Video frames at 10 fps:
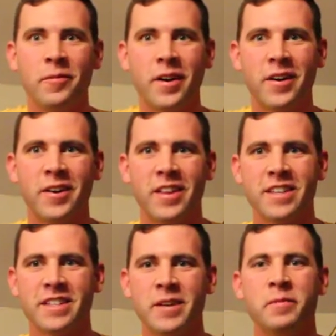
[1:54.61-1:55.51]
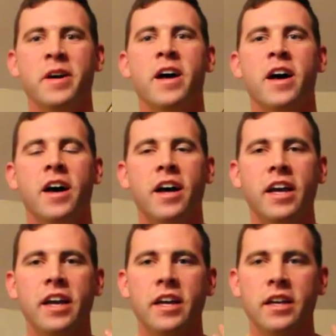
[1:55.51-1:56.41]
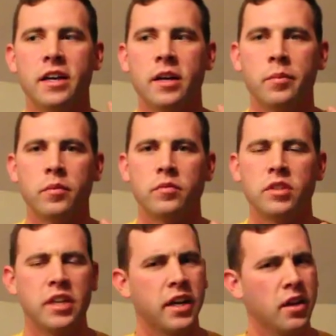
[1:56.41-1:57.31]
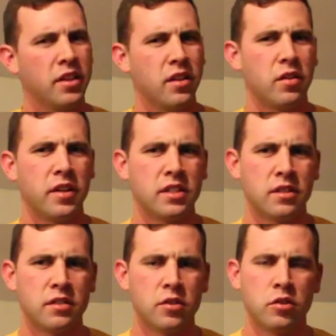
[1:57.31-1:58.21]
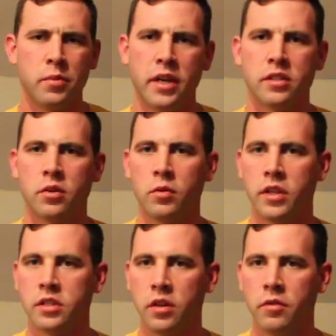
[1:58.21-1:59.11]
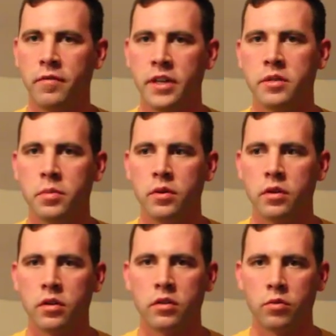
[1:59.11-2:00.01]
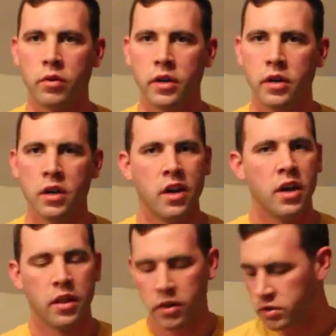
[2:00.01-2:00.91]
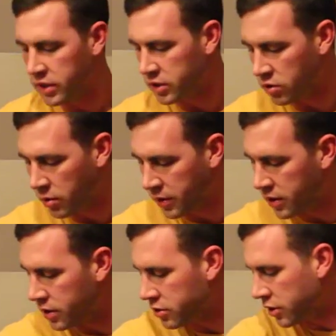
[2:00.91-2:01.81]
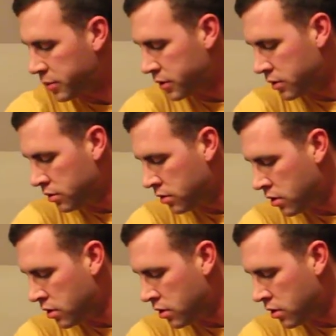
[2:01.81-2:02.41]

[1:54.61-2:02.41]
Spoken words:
Better hurry this up. And check out the other things on social media. So let's go Facebook, Twitter. Those links will all be in the description.